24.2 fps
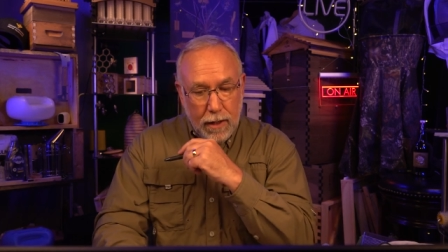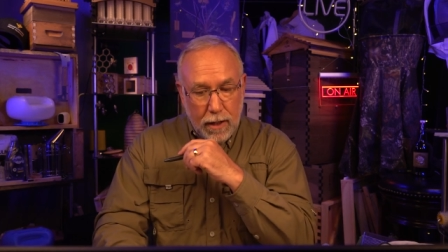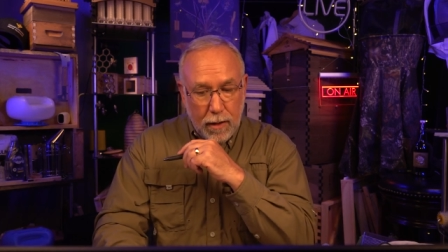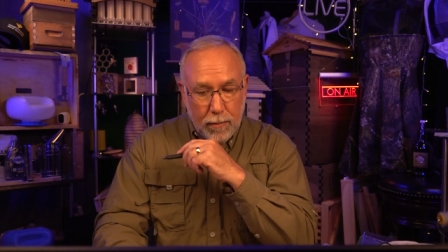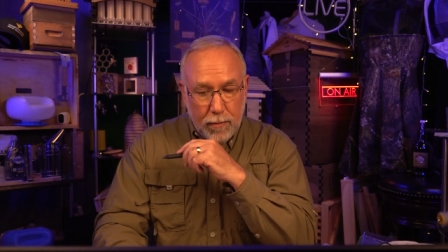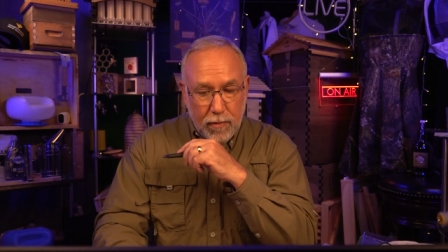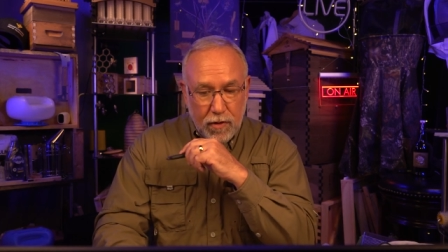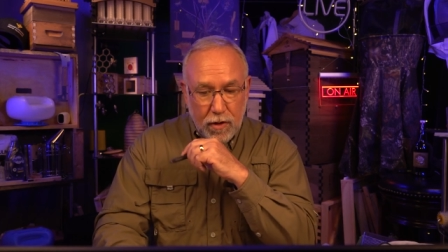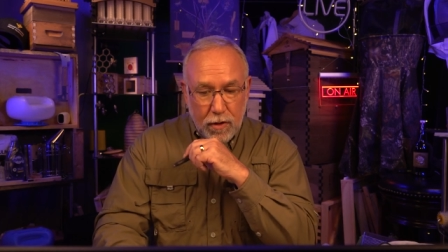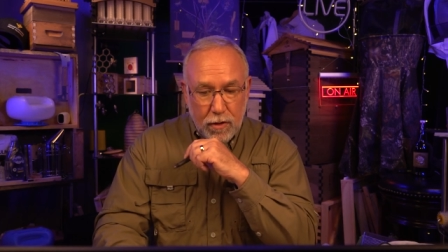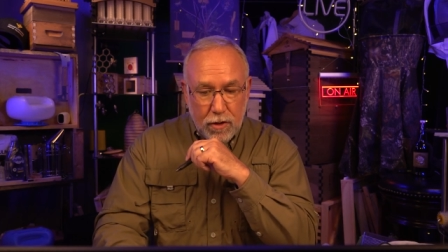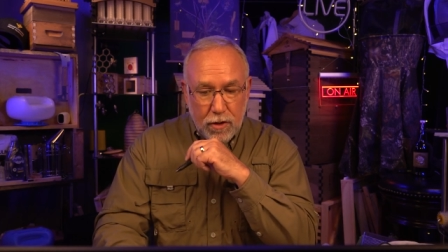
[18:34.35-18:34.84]

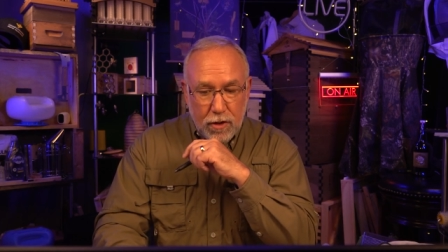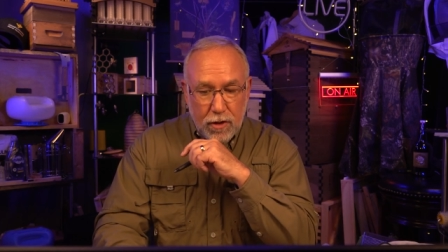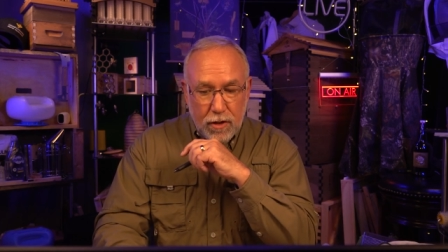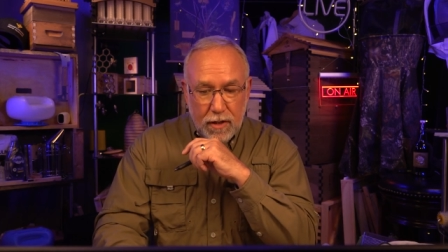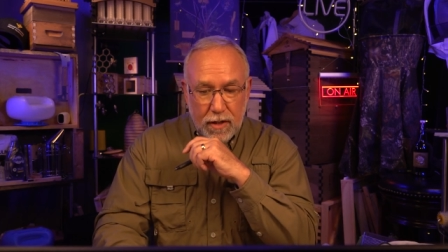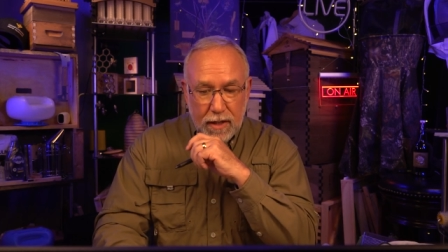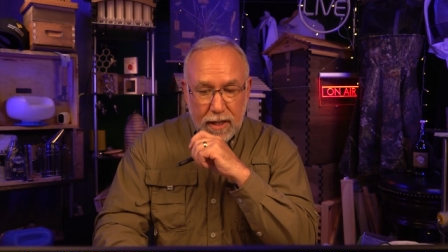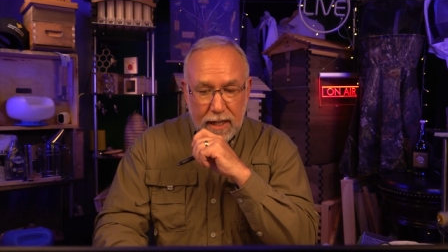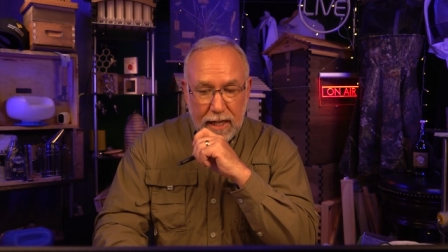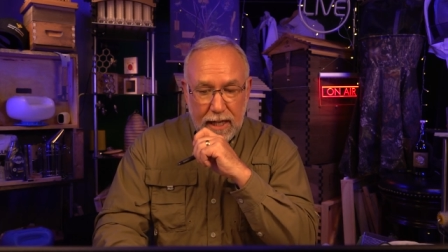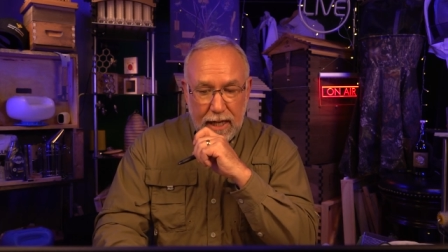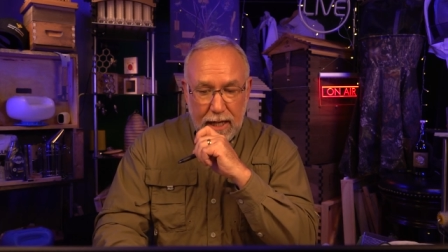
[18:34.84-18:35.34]
I'm so new
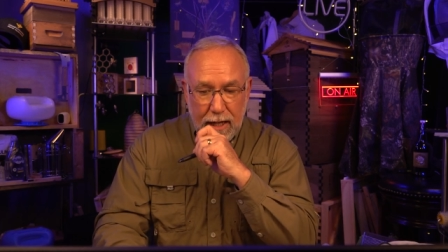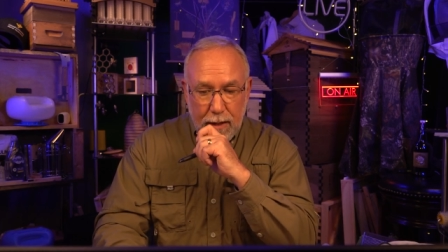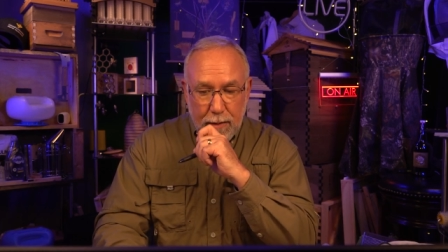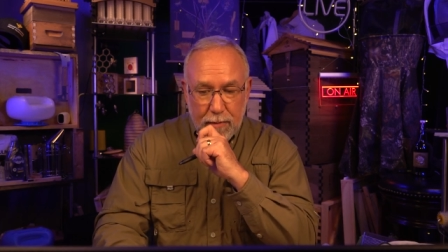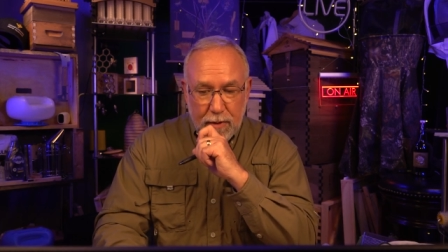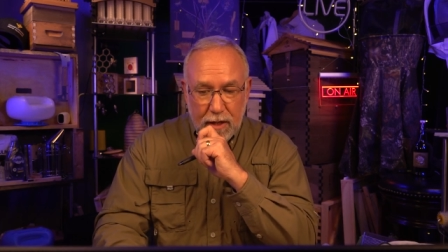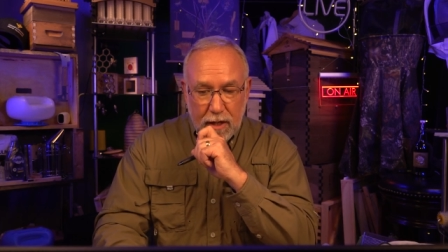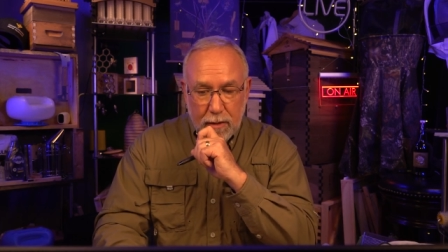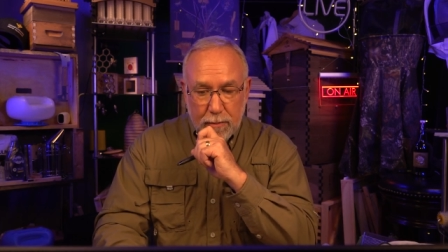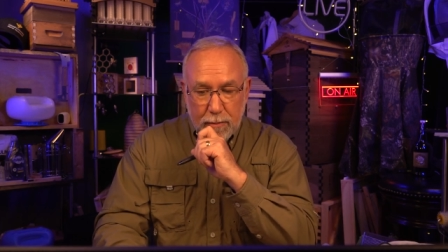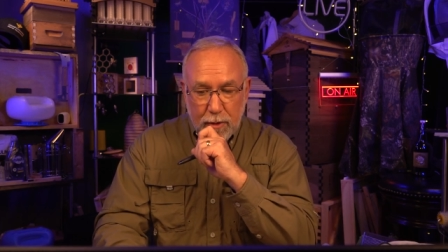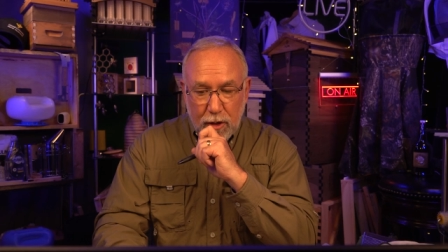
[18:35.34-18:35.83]
to the game
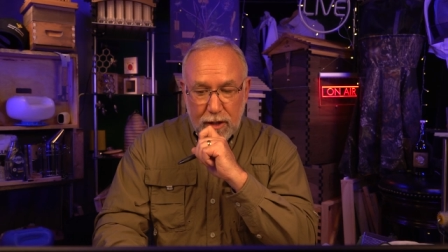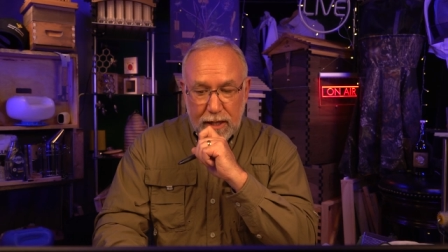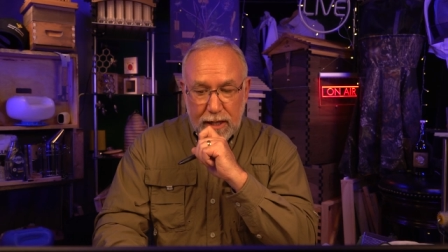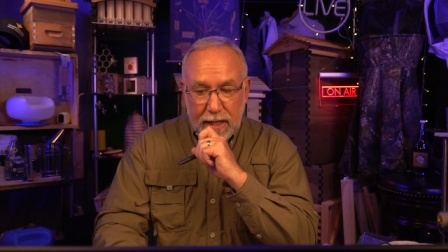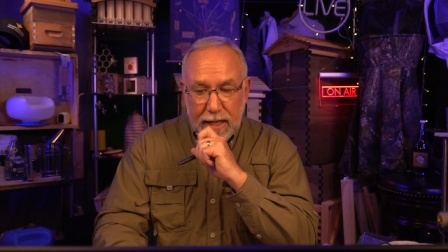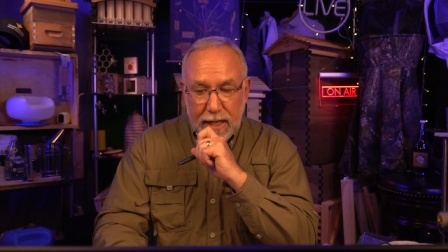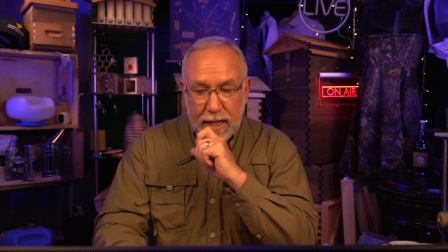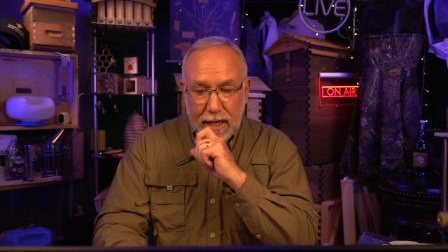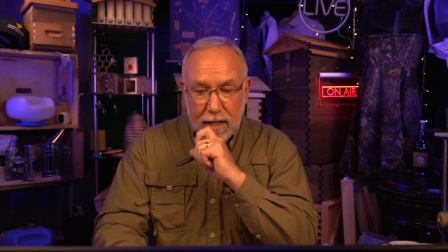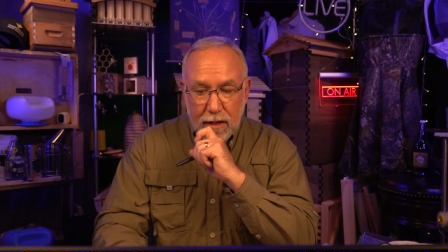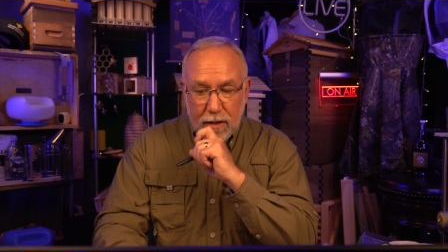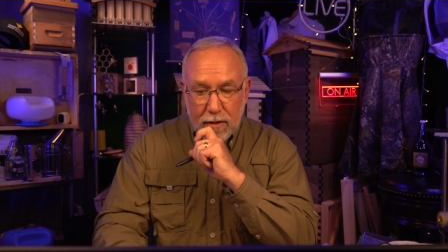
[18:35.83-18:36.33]
that I'm only
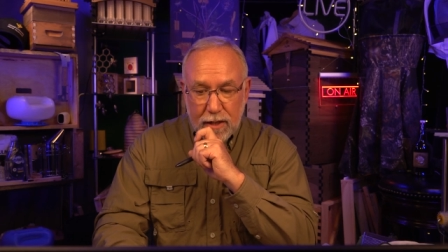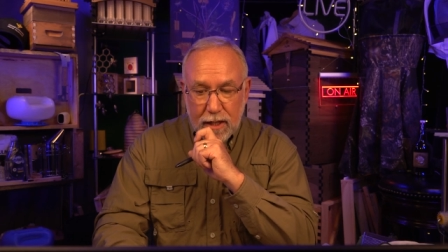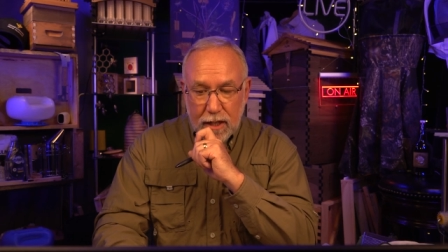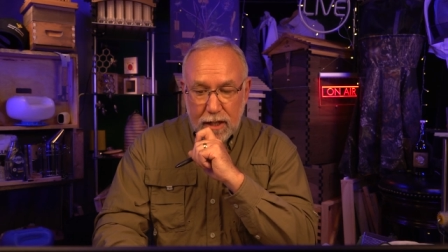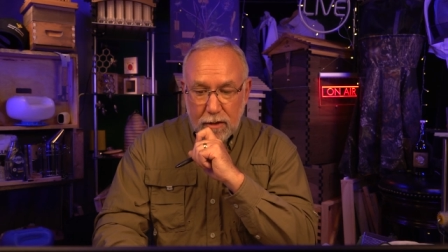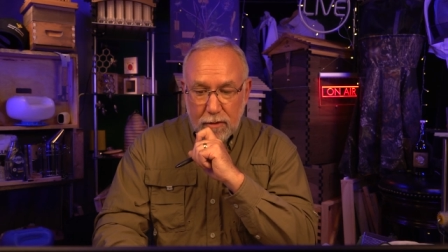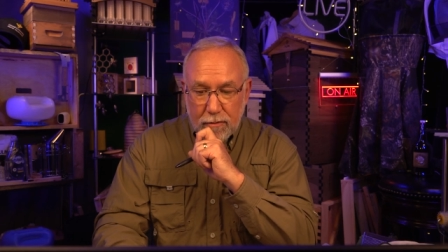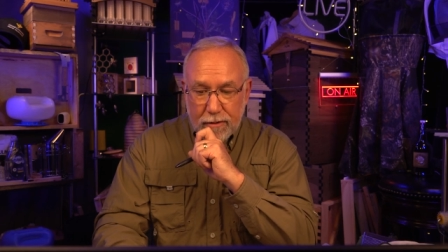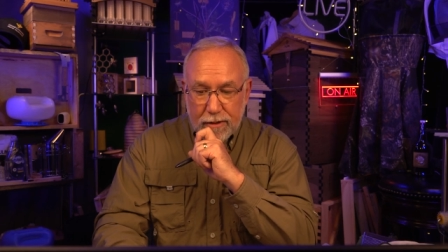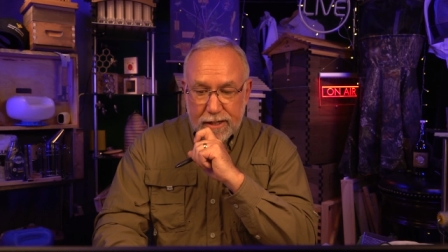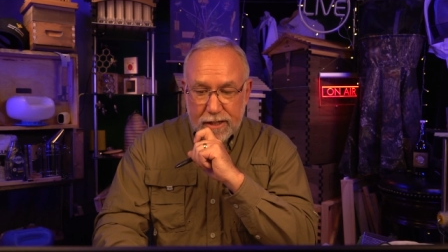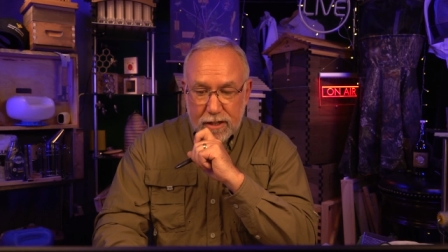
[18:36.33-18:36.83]
now
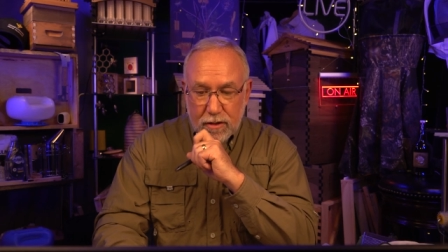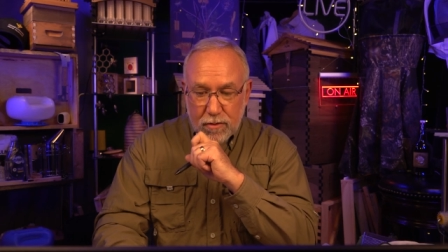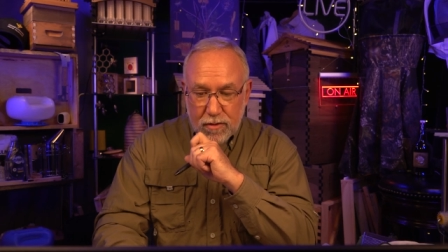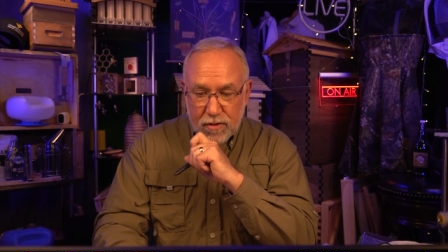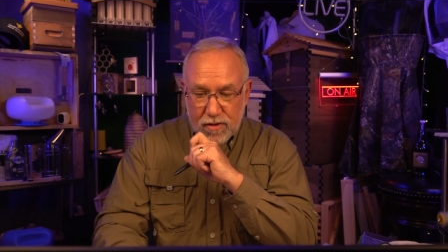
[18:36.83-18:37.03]
getting ready to